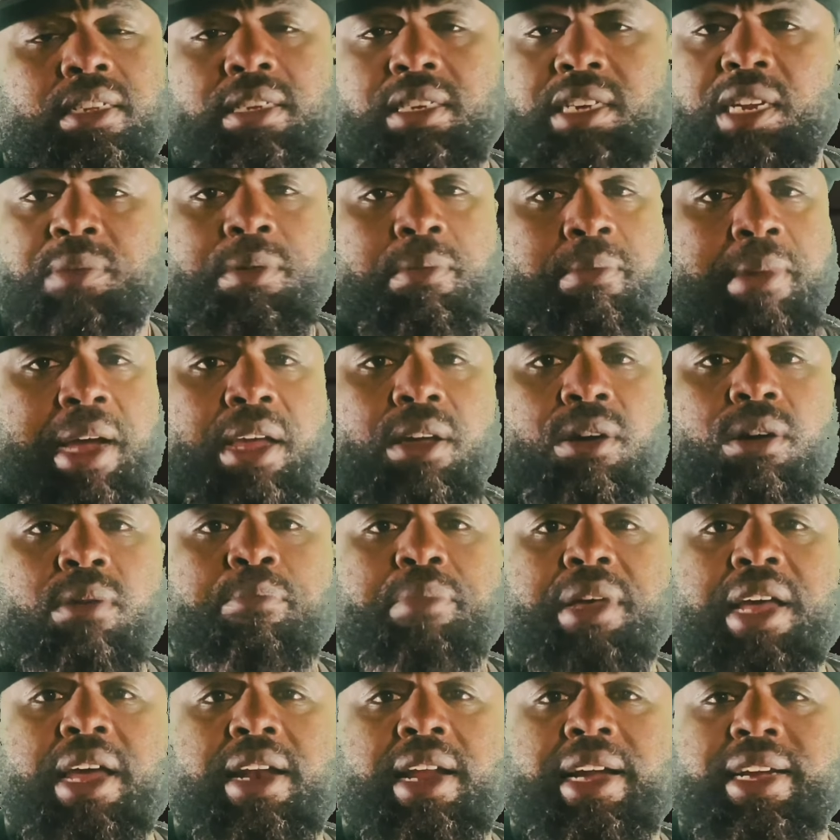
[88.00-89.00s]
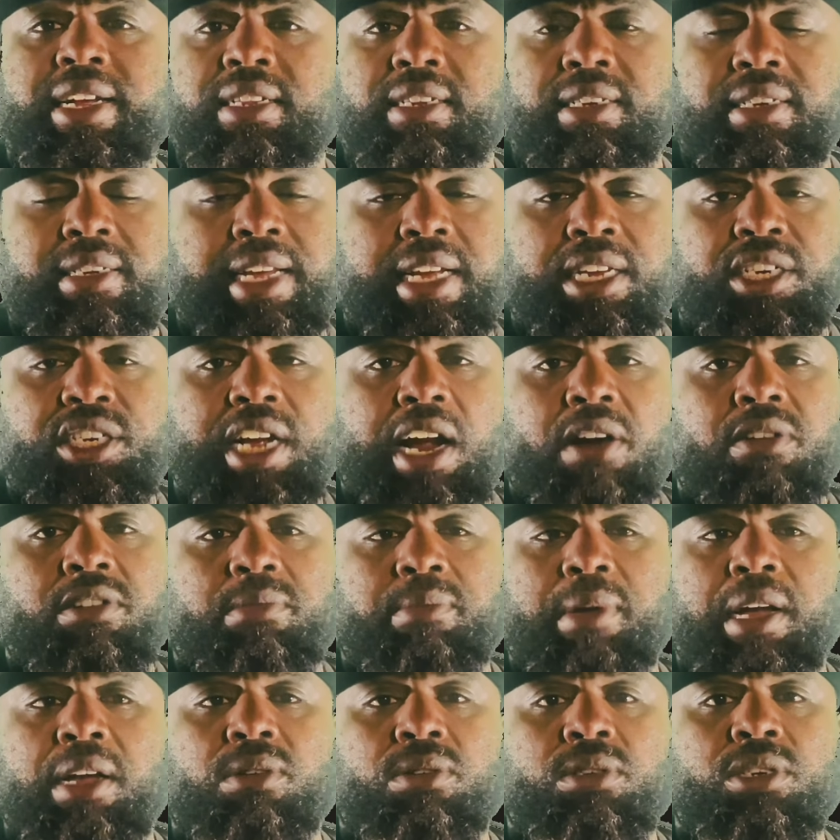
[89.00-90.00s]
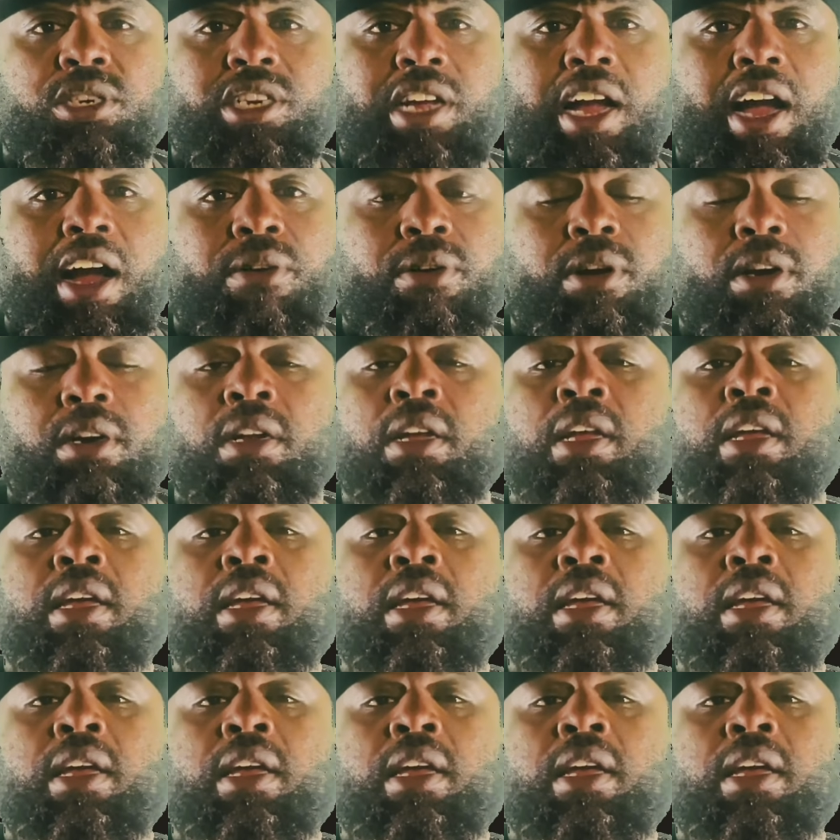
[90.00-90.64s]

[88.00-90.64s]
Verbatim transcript: sleep in my own bed. I get to take showers in my own shower.